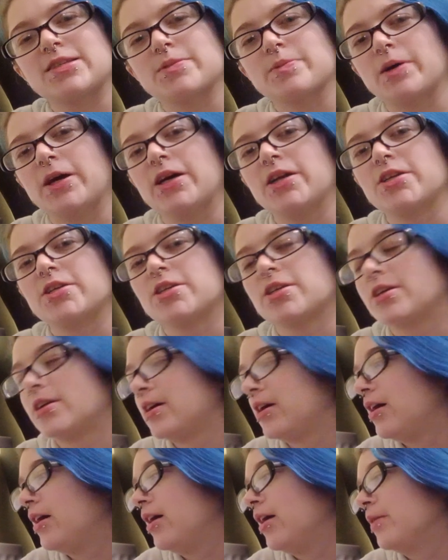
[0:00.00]
switch,
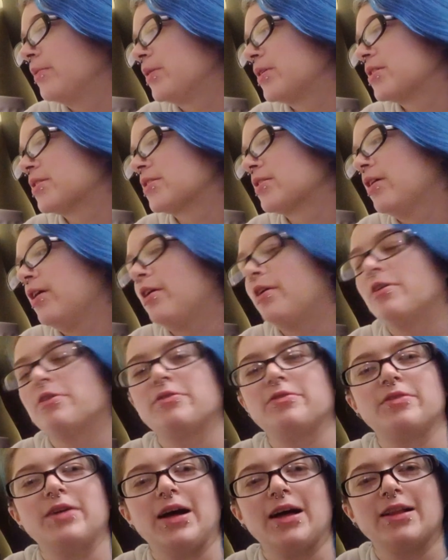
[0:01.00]
which has got
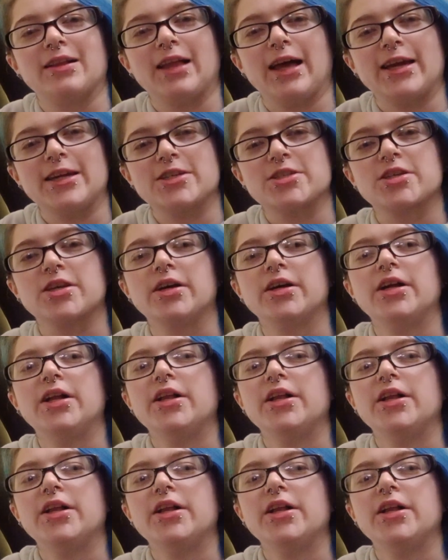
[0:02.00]
off LH.